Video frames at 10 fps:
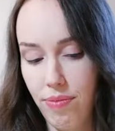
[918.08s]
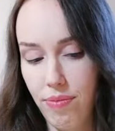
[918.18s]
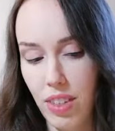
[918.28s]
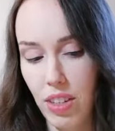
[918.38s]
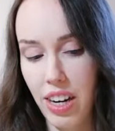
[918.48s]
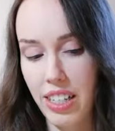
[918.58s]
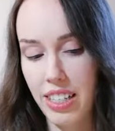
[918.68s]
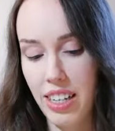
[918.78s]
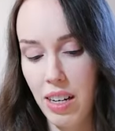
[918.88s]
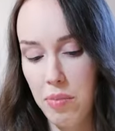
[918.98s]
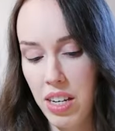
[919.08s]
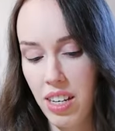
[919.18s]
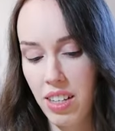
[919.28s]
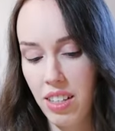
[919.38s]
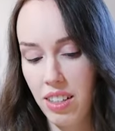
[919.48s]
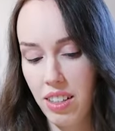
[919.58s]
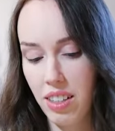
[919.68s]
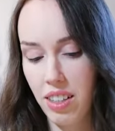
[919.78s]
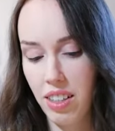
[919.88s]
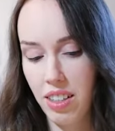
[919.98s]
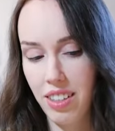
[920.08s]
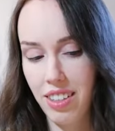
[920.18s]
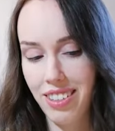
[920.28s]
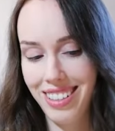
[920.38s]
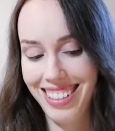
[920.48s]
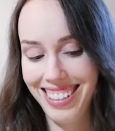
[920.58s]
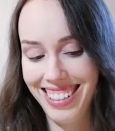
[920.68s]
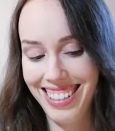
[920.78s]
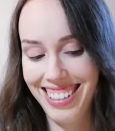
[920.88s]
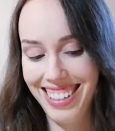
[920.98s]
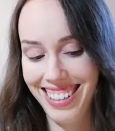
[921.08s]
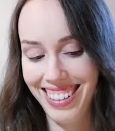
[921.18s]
Great Saiyaman, Son